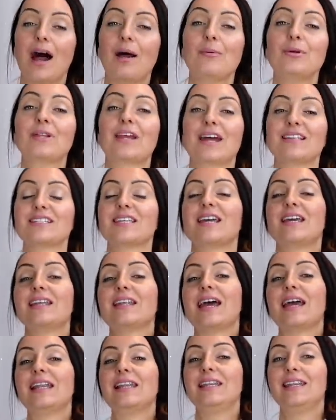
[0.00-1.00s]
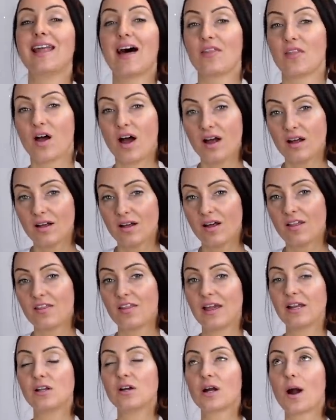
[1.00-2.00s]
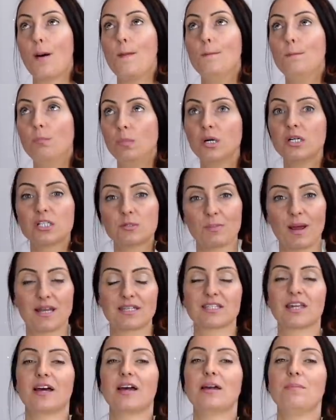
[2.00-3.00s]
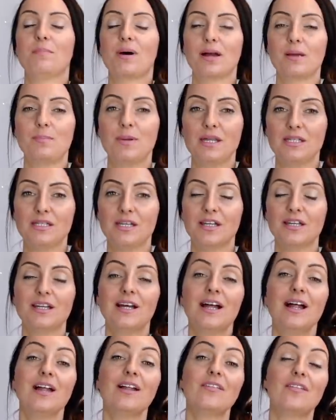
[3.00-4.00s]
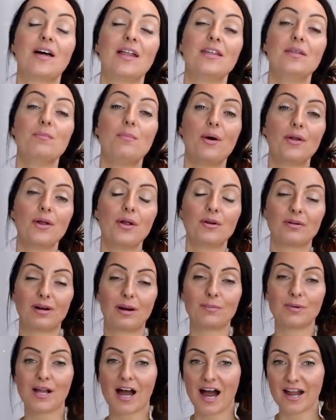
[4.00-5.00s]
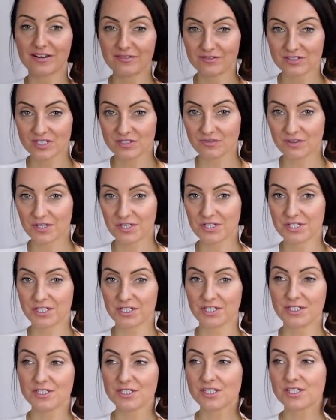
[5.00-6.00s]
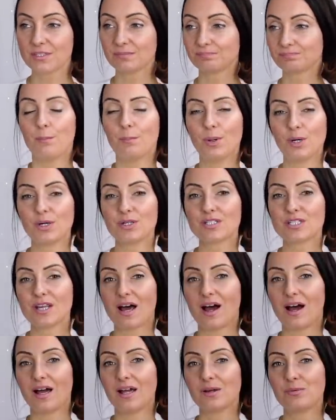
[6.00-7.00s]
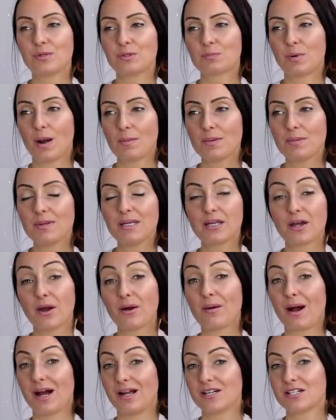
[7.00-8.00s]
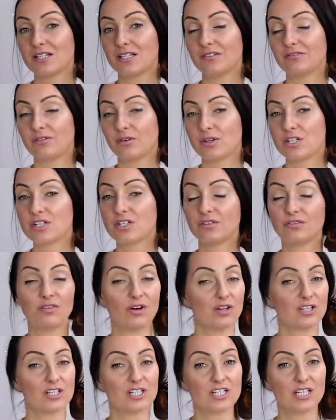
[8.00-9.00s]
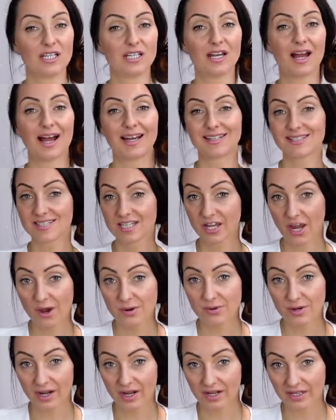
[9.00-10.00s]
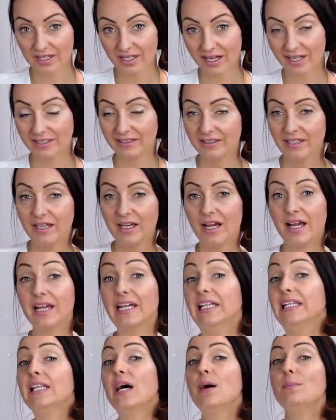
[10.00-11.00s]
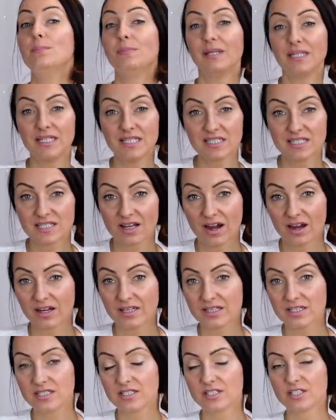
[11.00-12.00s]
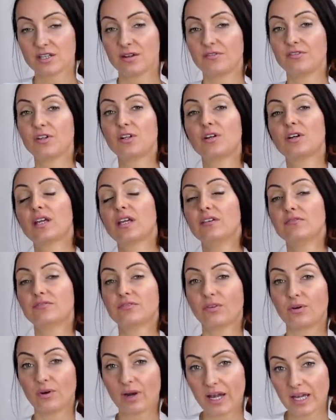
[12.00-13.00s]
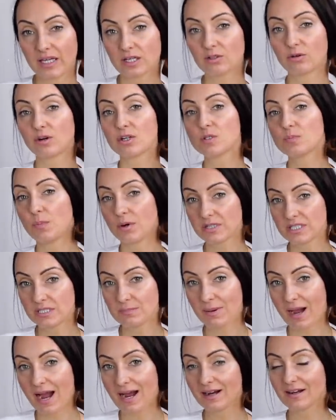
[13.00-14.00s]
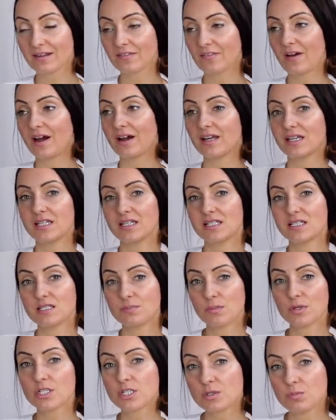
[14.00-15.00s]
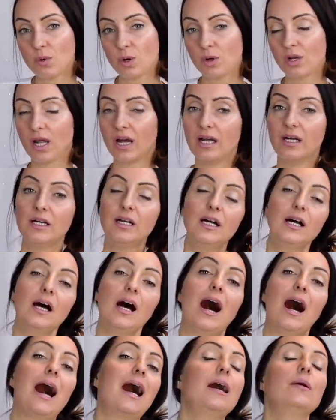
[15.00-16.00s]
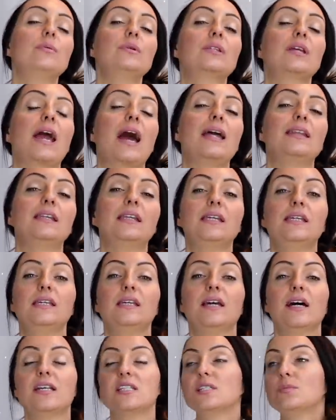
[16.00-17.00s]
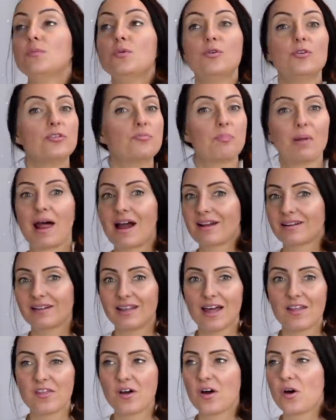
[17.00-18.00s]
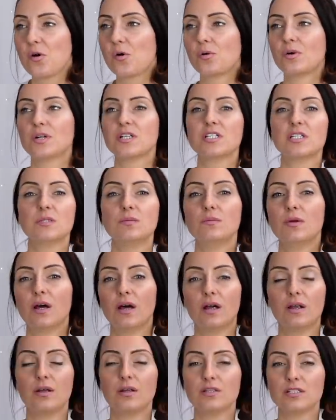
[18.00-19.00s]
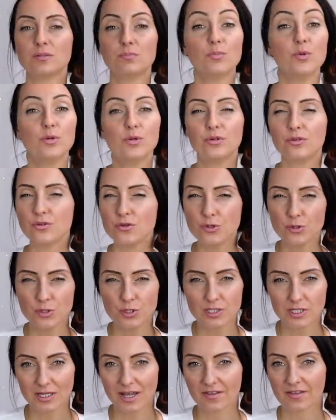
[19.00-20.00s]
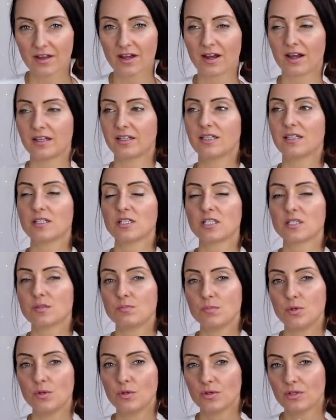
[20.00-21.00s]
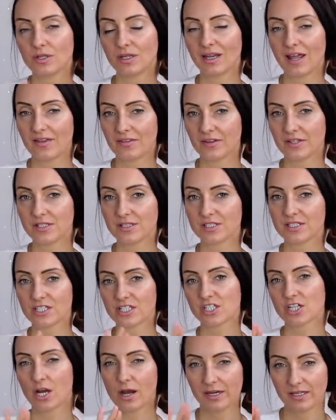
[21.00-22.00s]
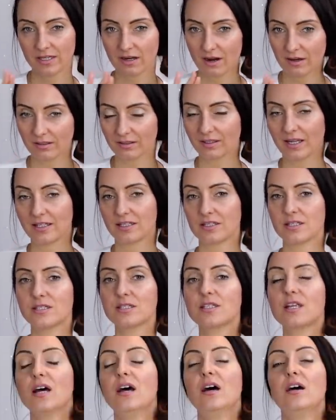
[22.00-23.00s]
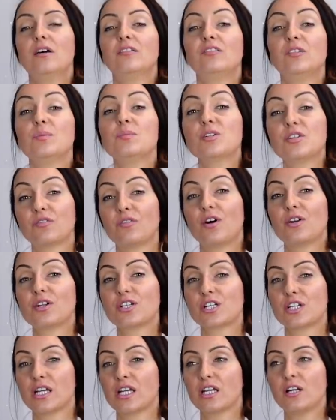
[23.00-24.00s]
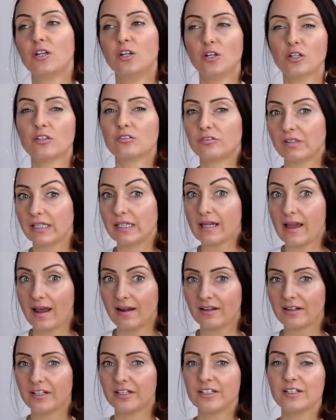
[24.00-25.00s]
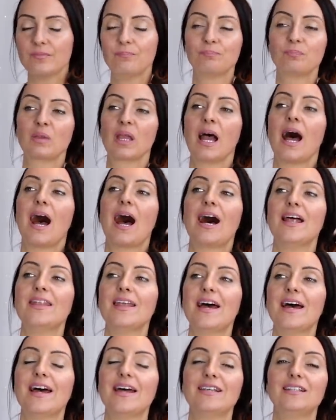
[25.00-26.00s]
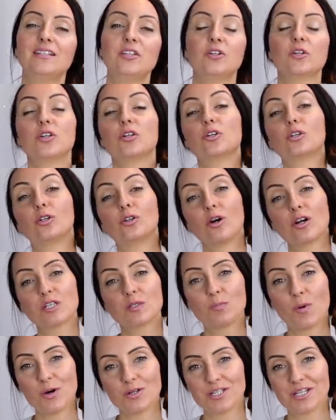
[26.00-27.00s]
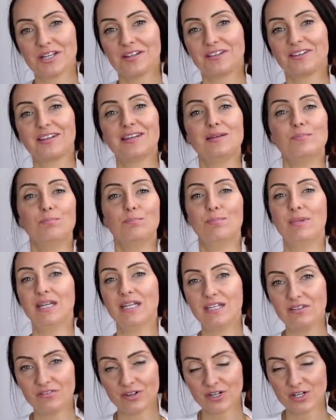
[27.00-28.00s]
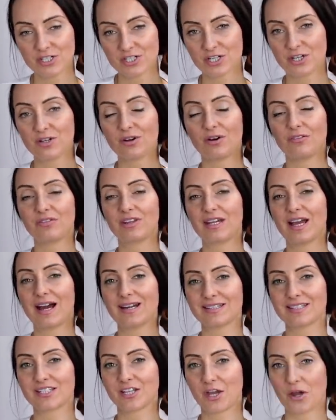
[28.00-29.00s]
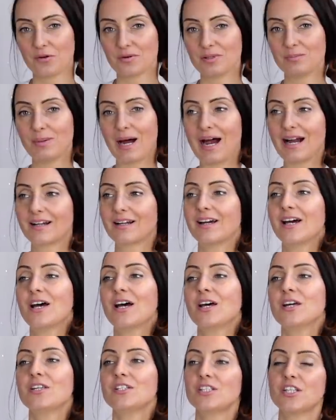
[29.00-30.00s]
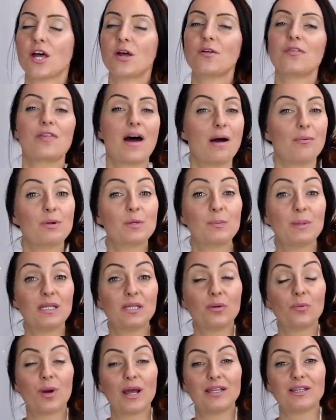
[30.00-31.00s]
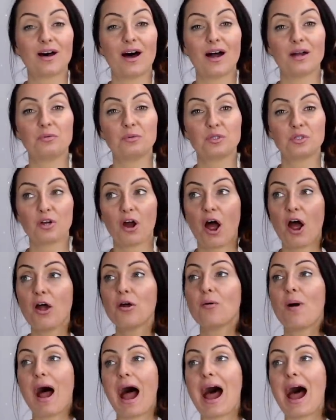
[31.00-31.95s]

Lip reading: I would get it in a leather. They look much better, in my opinion, than the monogram canvas versions. But I would probably go actually for a Givenchy Antigona again in a mini size. So if you're looking for a crossbody bag that is much smaller, I would get a smooth black leather or a smooth nude leather. I think the smooth leathers, the shiny kind of leathers from Givenchy, look really elegant. And then you can crossbody the mini version of the Antigona bag. So that would be the way that I would go.